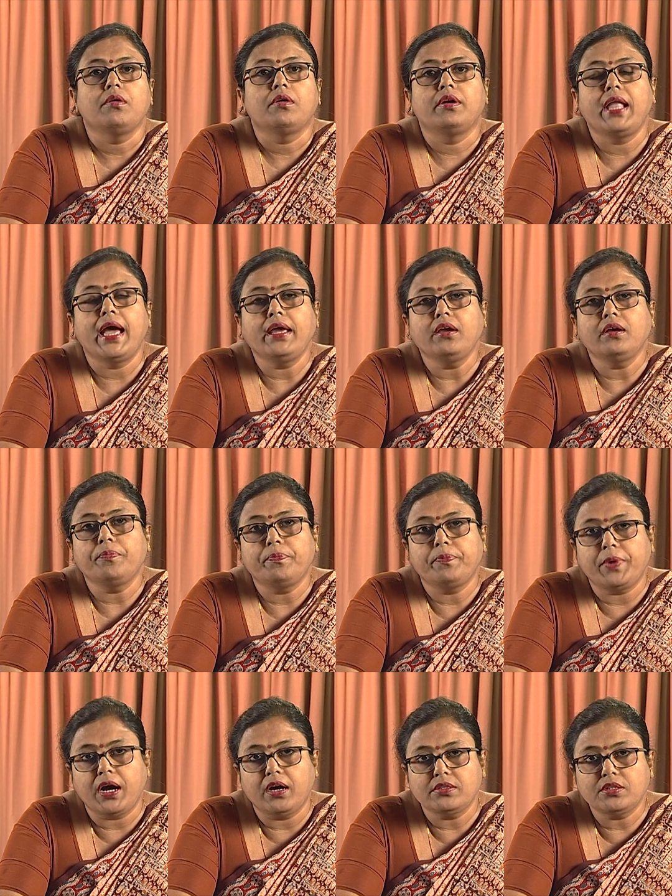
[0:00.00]
like
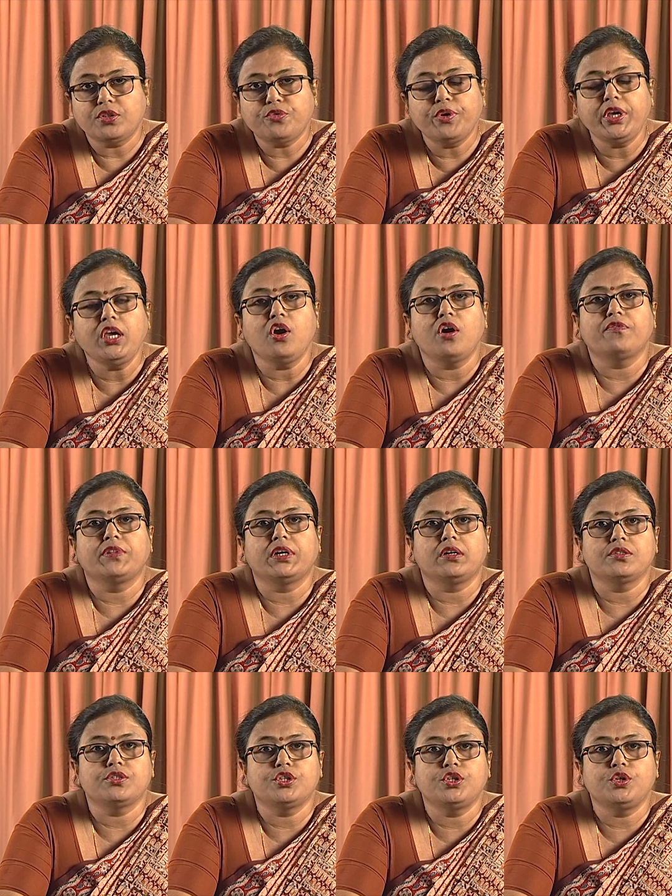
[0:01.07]
Part 3 of the
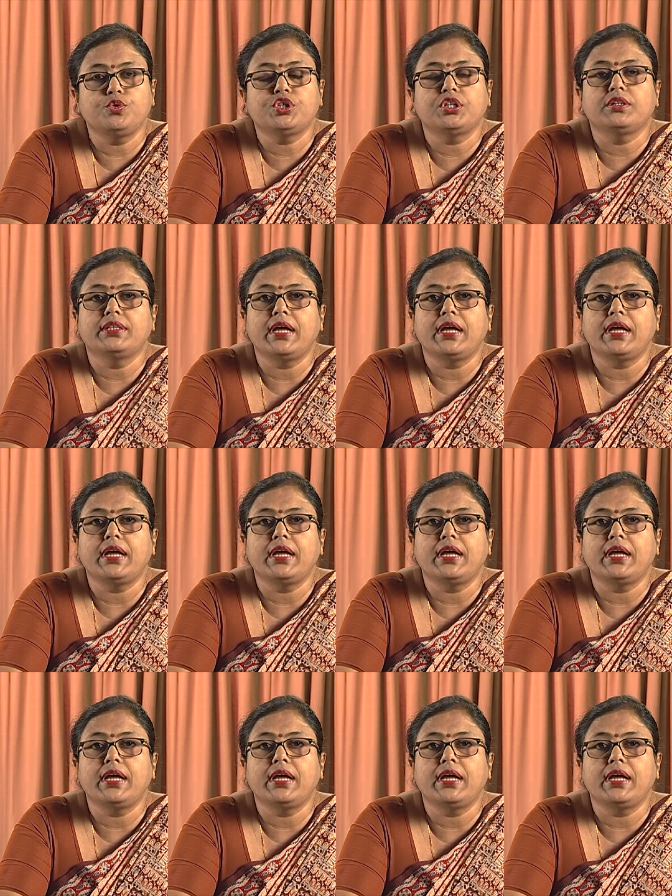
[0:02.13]
Constitution,